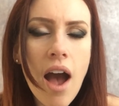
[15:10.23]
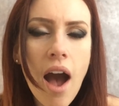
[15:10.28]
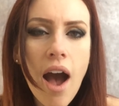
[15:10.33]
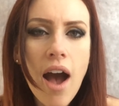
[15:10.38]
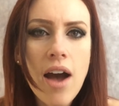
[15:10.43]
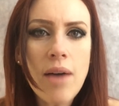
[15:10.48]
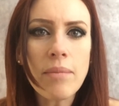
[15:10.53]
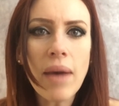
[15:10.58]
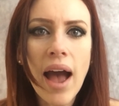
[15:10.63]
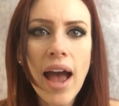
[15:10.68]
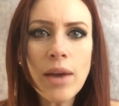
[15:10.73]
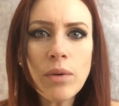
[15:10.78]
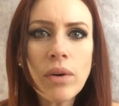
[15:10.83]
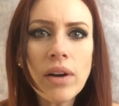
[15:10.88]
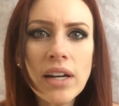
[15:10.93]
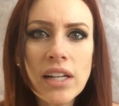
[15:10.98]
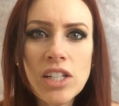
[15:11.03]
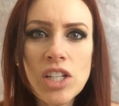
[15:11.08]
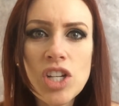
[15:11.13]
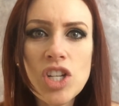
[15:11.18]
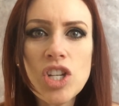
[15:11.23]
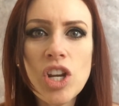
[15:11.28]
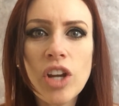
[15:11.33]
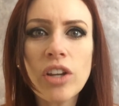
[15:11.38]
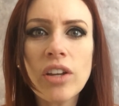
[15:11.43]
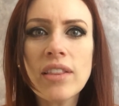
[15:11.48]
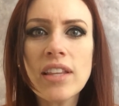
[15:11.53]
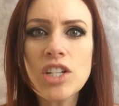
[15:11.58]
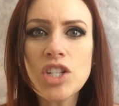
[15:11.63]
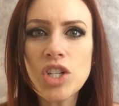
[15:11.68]
I wanted to show
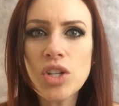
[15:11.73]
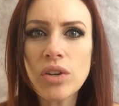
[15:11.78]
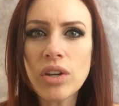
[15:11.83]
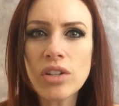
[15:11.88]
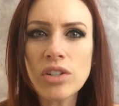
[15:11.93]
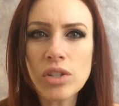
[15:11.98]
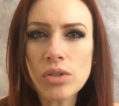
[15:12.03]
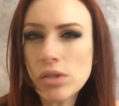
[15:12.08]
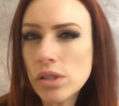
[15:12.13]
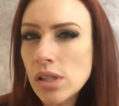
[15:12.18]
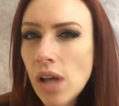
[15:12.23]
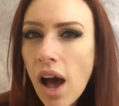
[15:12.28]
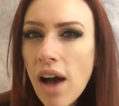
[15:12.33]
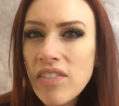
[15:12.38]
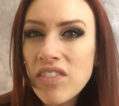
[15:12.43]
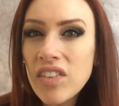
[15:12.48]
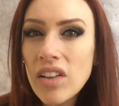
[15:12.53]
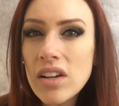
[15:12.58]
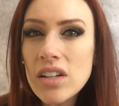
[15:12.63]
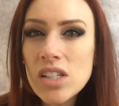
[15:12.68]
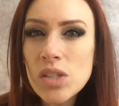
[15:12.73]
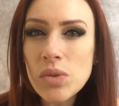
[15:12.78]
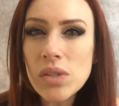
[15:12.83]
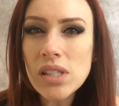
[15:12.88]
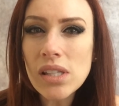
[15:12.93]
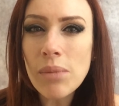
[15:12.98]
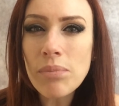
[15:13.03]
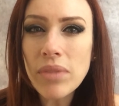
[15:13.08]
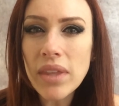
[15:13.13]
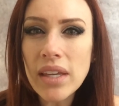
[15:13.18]
you that you can do soft looks
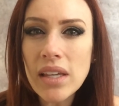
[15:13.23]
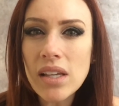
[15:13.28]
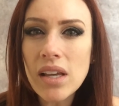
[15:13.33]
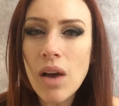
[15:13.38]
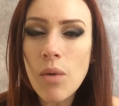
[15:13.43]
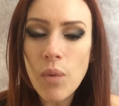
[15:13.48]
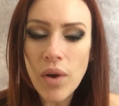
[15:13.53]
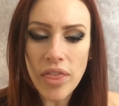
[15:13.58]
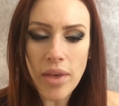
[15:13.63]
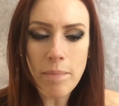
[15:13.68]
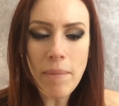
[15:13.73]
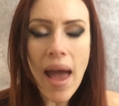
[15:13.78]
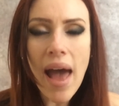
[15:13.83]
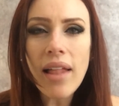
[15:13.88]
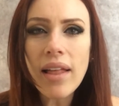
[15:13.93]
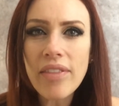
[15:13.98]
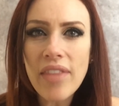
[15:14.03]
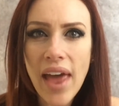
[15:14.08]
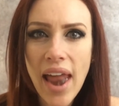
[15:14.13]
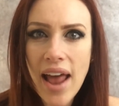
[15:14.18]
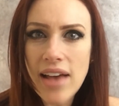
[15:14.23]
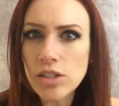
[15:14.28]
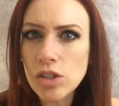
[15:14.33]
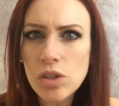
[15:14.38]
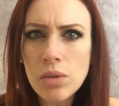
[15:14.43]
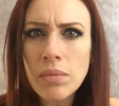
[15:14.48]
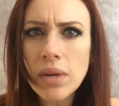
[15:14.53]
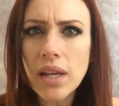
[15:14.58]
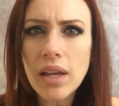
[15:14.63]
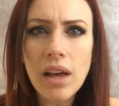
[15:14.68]
with a palette that has
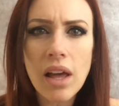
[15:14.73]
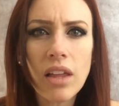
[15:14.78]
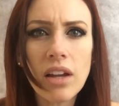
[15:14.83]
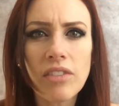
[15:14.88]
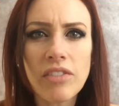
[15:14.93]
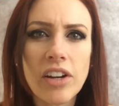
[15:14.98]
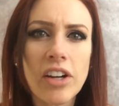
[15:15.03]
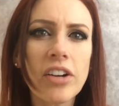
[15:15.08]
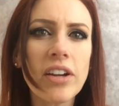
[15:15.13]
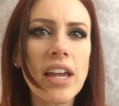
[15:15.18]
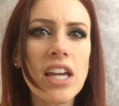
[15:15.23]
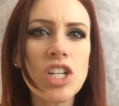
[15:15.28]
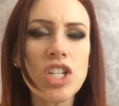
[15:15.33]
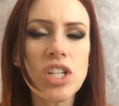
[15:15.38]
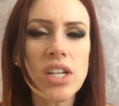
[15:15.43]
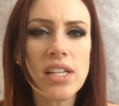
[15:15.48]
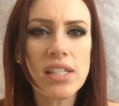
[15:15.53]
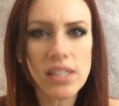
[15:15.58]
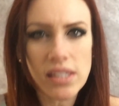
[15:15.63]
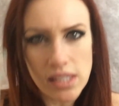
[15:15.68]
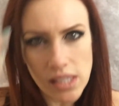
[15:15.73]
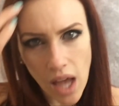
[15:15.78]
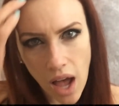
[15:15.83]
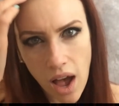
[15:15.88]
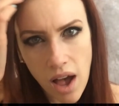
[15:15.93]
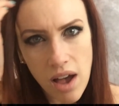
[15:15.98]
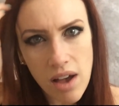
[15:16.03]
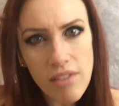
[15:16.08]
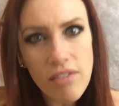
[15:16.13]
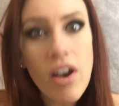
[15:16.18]
so many color variations
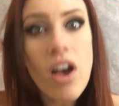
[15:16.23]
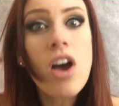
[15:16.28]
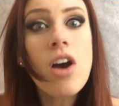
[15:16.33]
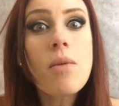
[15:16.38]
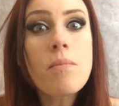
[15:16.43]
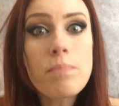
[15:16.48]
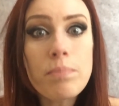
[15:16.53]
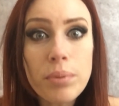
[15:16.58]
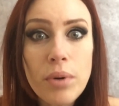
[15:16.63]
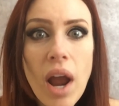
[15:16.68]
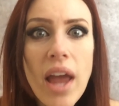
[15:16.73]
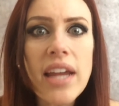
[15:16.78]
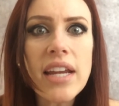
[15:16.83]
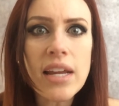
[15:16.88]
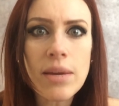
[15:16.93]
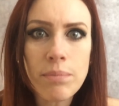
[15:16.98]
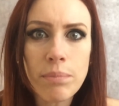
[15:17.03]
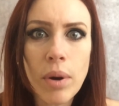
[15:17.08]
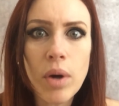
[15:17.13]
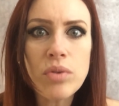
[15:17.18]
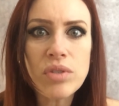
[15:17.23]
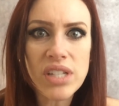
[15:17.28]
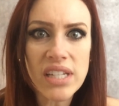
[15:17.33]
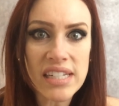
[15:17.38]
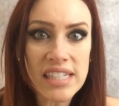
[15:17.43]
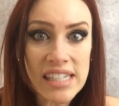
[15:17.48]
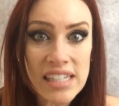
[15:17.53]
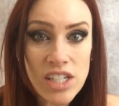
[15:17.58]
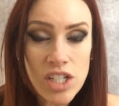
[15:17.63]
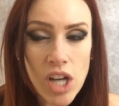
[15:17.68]
of bright and
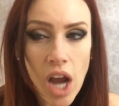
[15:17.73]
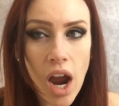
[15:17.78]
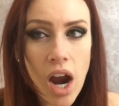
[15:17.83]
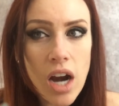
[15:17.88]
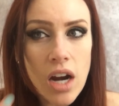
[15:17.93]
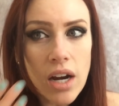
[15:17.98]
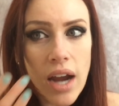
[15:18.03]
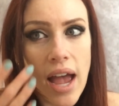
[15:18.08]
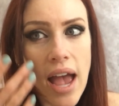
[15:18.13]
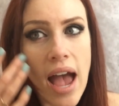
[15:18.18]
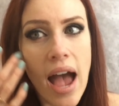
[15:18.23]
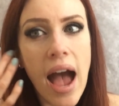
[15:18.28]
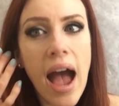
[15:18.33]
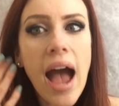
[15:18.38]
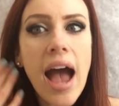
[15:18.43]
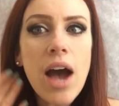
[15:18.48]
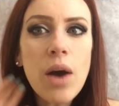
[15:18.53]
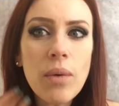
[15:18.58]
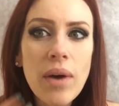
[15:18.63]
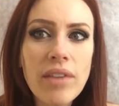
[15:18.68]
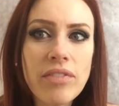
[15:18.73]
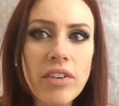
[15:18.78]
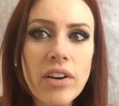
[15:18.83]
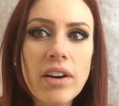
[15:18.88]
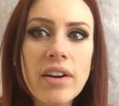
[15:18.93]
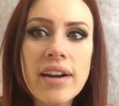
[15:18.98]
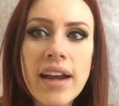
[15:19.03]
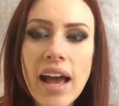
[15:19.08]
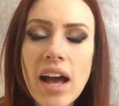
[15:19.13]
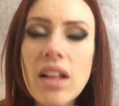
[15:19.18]
potent and dark.
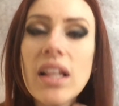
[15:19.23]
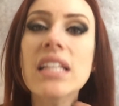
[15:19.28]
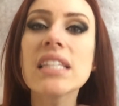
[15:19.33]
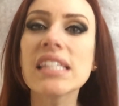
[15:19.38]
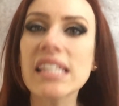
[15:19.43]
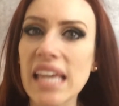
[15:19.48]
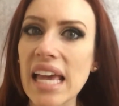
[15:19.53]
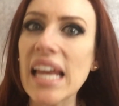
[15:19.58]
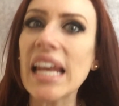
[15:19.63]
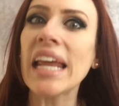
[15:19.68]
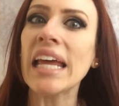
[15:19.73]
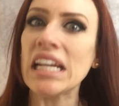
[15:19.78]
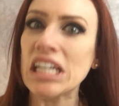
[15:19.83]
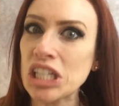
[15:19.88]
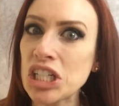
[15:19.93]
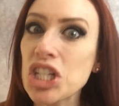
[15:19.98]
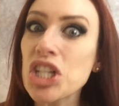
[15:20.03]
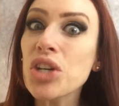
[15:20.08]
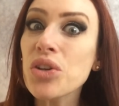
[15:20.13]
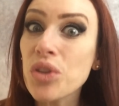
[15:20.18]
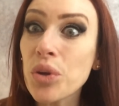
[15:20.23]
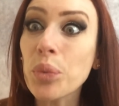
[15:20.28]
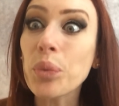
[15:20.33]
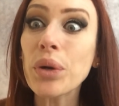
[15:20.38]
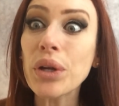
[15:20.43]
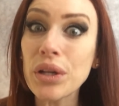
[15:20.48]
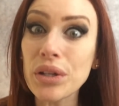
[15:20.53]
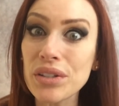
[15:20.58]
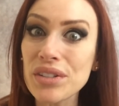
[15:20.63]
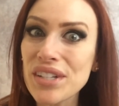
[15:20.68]
However, now let's get into the
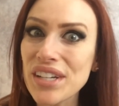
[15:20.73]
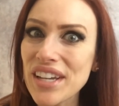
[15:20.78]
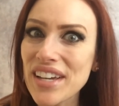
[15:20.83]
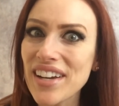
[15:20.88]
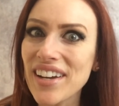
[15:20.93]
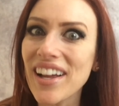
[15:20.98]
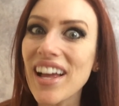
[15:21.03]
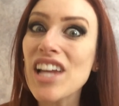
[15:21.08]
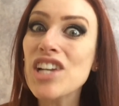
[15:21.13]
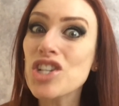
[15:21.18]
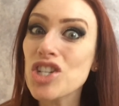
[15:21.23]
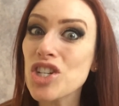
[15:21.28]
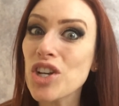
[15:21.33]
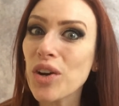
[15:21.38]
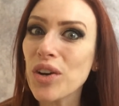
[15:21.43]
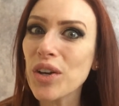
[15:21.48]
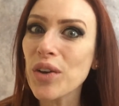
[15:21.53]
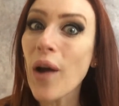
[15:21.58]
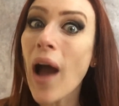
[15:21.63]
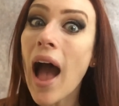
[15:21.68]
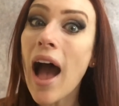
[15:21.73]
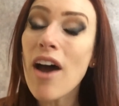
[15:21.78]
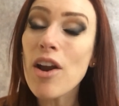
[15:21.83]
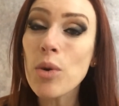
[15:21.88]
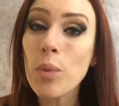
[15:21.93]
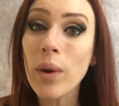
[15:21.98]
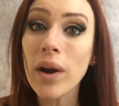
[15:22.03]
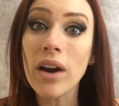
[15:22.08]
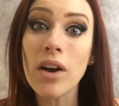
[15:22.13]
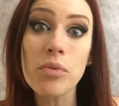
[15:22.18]
real deal and show you how
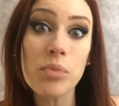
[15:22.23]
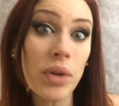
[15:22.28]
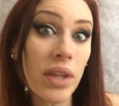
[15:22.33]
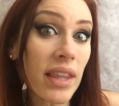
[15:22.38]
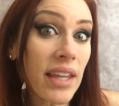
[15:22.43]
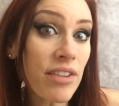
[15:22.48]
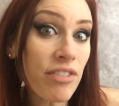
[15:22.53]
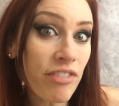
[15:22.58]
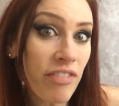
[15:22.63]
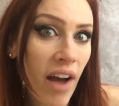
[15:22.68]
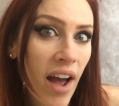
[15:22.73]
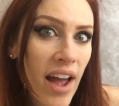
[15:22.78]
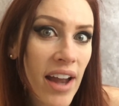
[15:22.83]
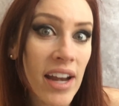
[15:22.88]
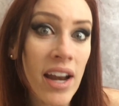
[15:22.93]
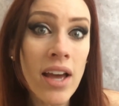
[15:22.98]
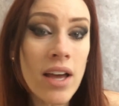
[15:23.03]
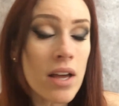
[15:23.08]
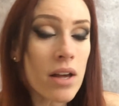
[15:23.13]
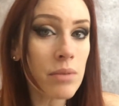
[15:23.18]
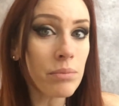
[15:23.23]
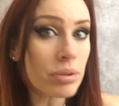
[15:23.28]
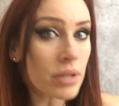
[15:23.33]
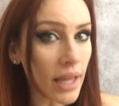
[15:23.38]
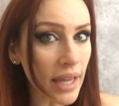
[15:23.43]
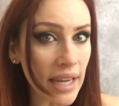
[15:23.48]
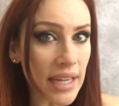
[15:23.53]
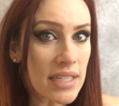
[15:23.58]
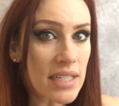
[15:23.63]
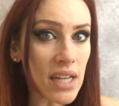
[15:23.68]
to wear a really fun,
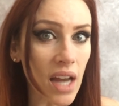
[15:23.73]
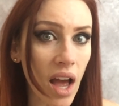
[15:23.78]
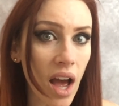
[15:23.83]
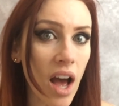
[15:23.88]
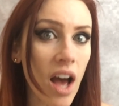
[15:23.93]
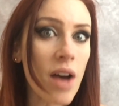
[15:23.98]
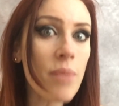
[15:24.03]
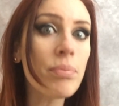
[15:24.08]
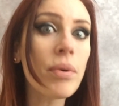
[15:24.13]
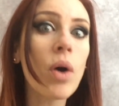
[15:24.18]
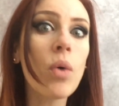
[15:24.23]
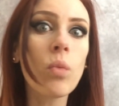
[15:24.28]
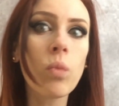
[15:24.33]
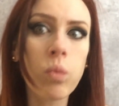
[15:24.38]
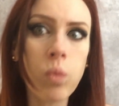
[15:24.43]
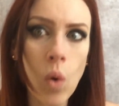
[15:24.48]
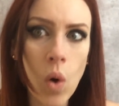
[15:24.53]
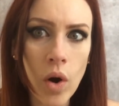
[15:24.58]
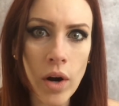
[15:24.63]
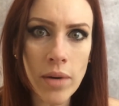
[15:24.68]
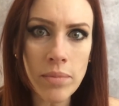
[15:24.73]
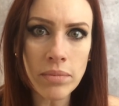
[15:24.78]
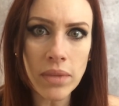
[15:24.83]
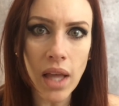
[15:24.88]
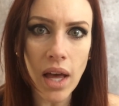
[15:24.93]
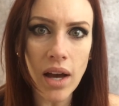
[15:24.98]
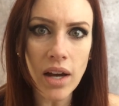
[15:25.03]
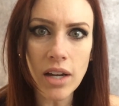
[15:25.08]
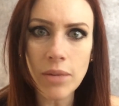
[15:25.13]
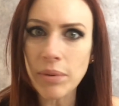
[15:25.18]
played up, warm
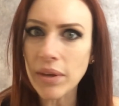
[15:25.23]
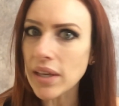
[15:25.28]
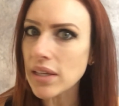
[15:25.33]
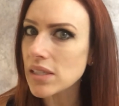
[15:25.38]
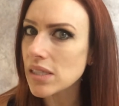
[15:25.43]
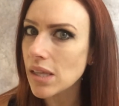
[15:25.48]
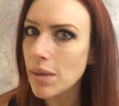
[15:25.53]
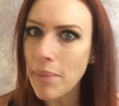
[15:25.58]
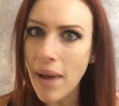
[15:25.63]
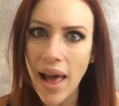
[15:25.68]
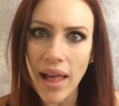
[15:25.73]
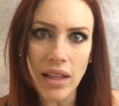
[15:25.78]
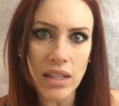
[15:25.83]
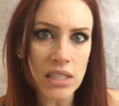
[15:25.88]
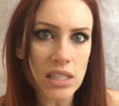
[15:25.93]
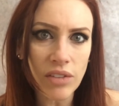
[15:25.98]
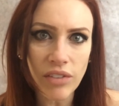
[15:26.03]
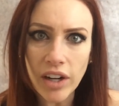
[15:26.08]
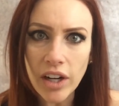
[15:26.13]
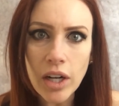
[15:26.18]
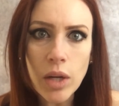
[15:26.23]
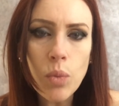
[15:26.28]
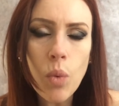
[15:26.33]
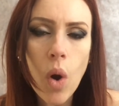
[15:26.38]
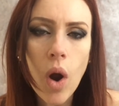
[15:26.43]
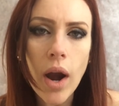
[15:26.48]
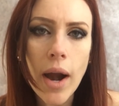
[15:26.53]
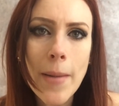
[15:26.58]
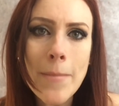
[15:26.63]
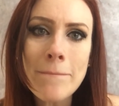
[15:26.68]
look, because the palette's very
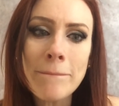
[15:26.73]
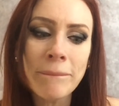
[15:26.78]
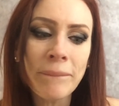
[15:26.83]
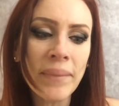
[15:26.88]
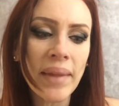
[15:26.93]
warm.